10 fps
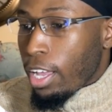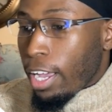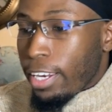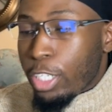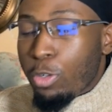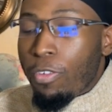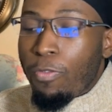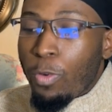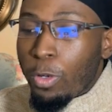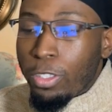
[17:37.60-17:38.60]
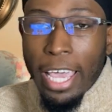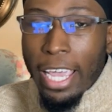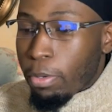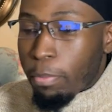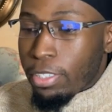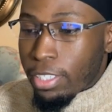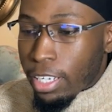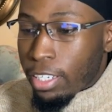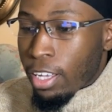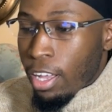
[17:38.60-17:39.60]
an extra 4 to
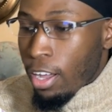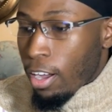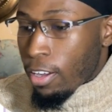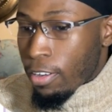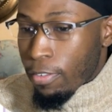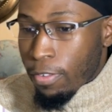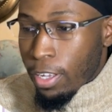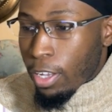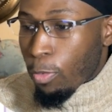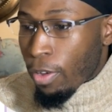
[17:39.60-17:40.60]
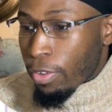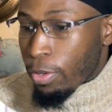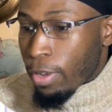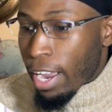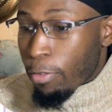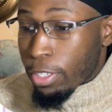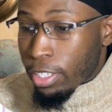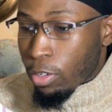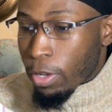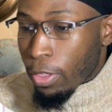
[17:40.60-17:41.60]
8% of revenue every
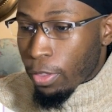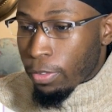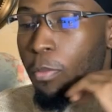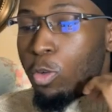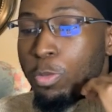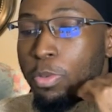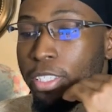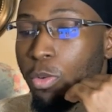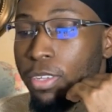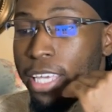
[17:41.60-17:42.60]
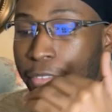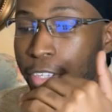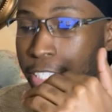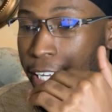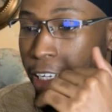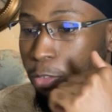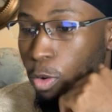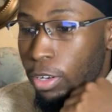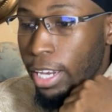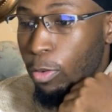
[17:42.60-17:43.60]
single month. Most brands only have the checkout
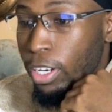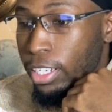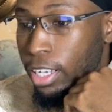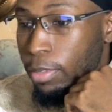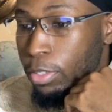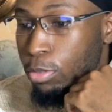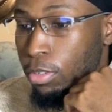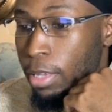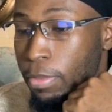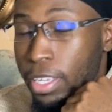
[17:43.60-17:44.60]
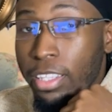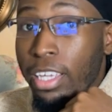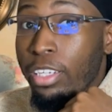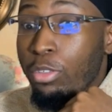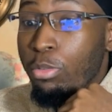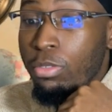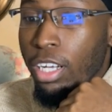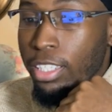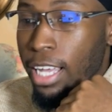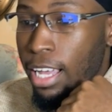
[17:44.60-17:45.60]
one, and when it comes to Lemme, they do
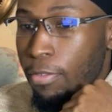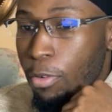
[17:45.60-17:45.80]
not have